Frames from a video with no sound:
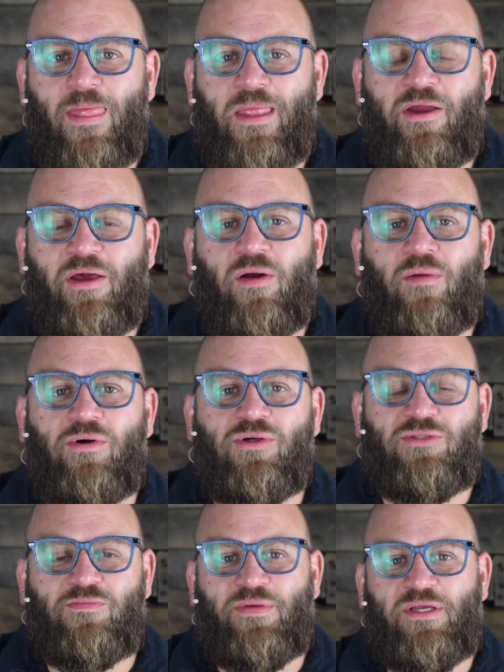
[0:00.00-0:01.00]
you can
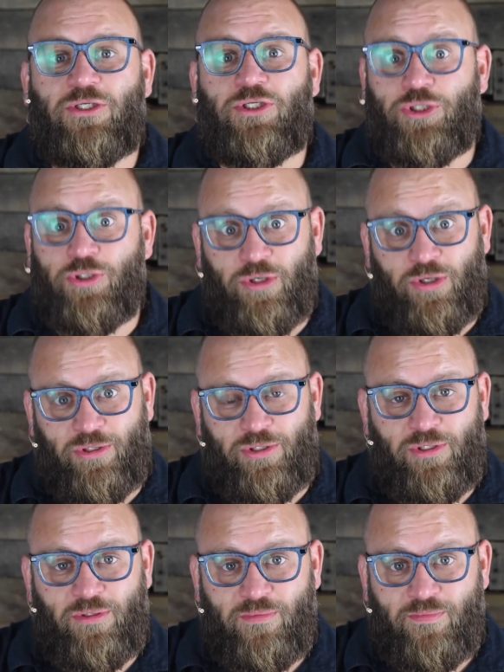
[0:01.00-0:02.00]
almost be
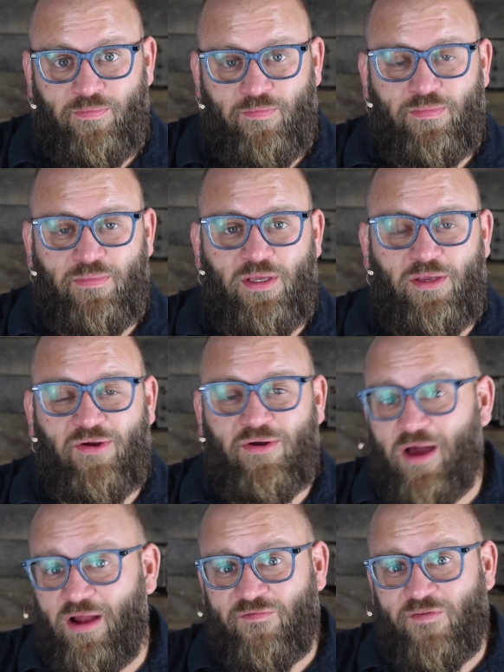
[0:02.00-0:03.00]
assured that you're
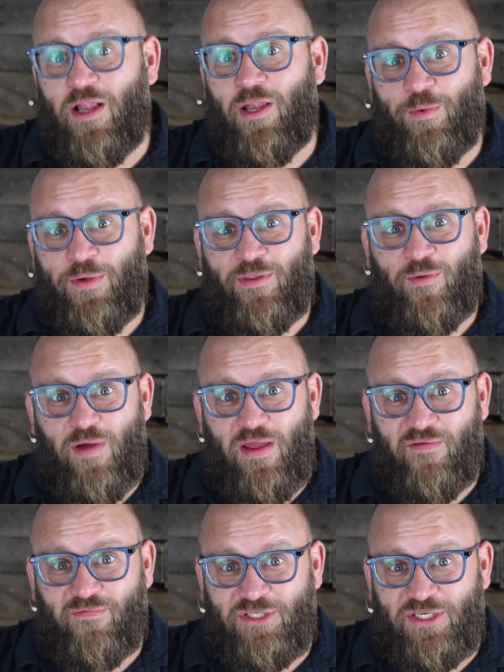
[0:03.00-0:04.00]
not following the
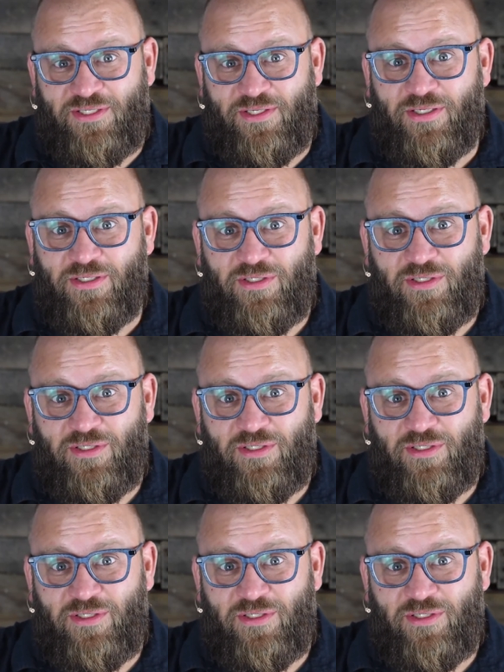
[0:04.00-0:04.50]
way of Jesus,